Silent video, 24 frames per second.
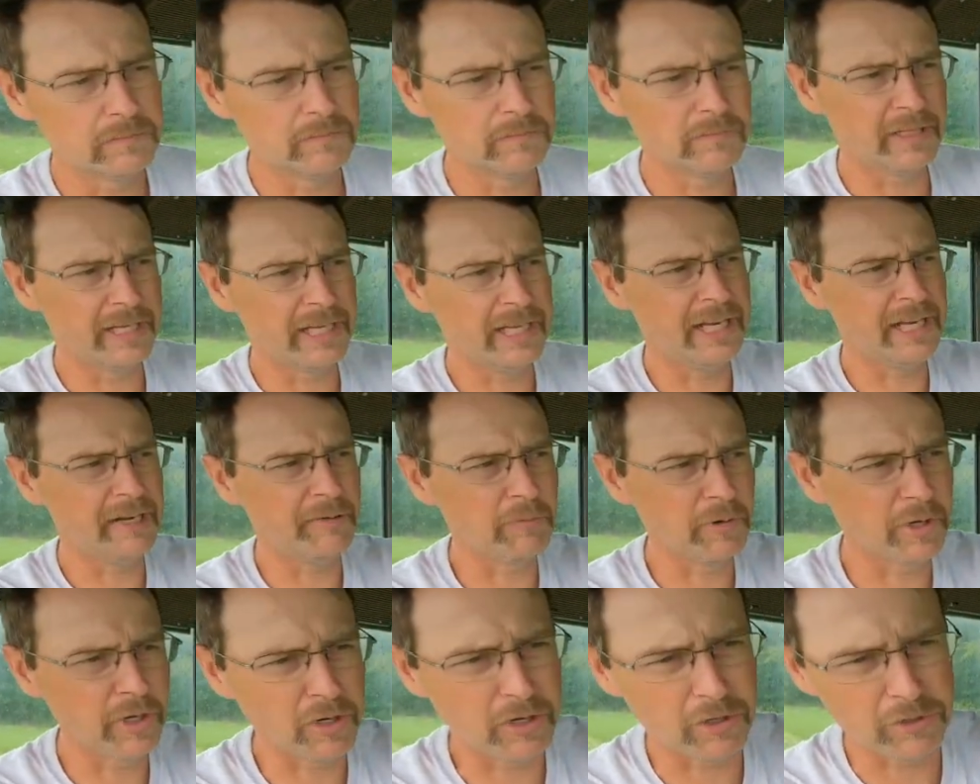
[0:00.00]
And
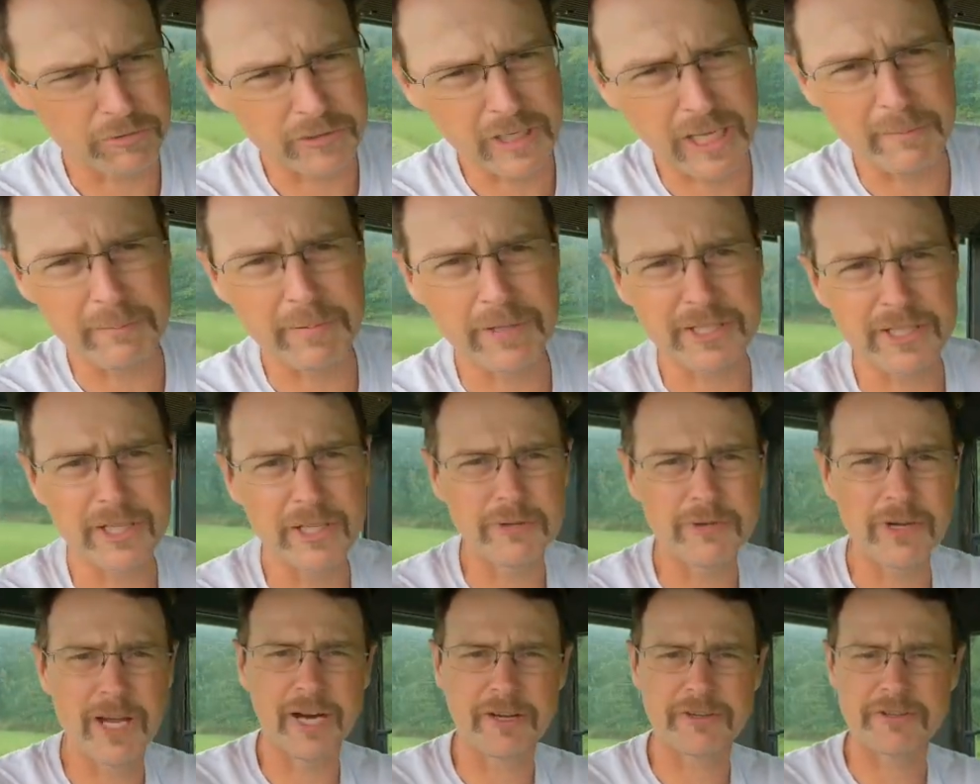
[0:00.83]
we're going to try to put 2
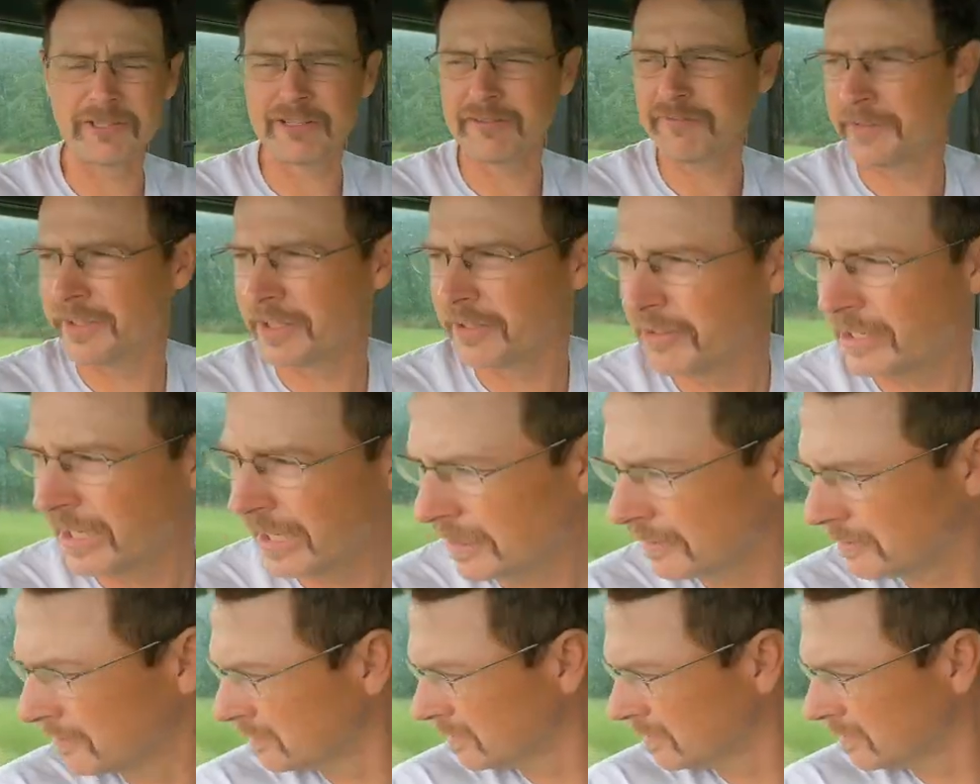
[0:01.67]
tractors in the field back.